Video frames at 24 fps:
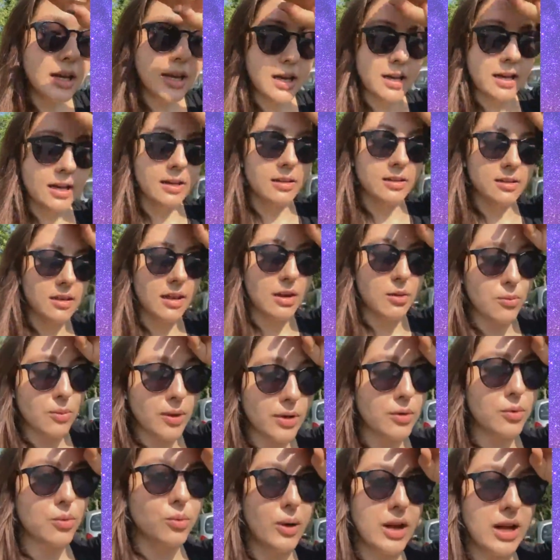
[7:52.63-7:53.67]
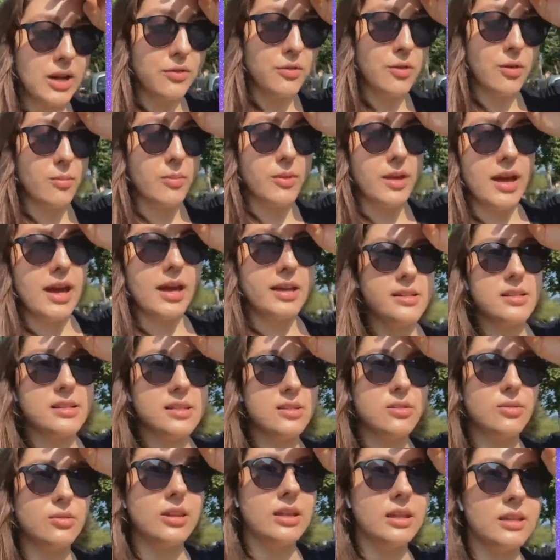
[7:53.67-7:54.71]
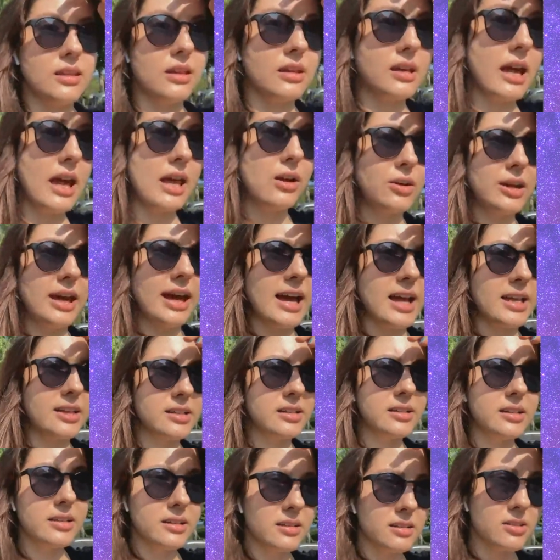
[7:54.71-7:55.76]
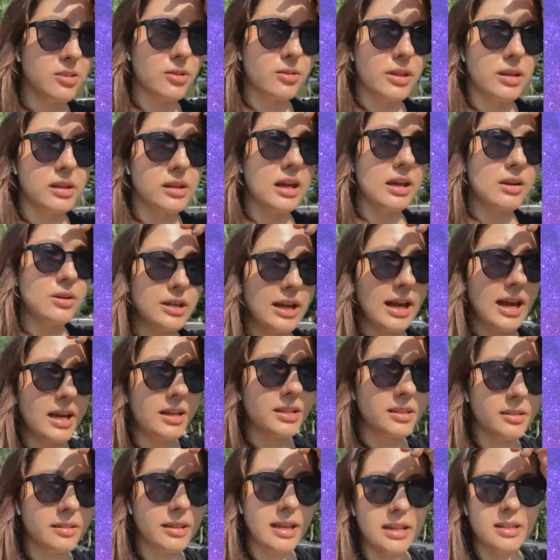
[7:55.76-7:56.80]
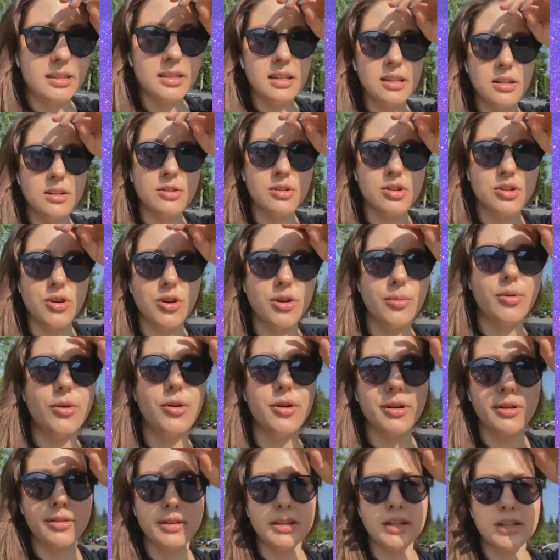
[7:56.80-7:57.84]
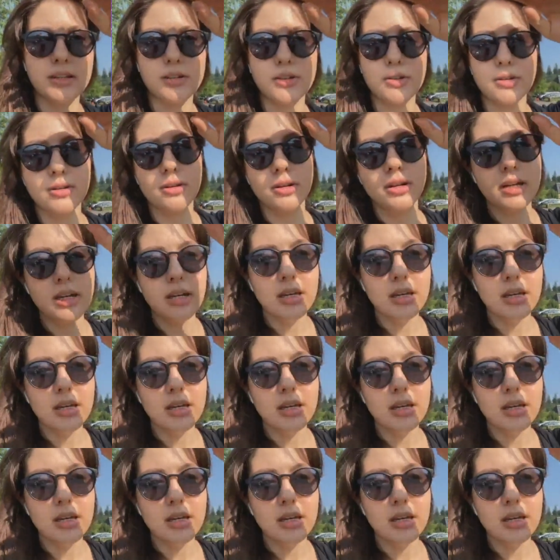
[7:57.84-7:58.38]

And they run away from that, so they cannot handle it, so they cannot handle that inner turmoil, that inner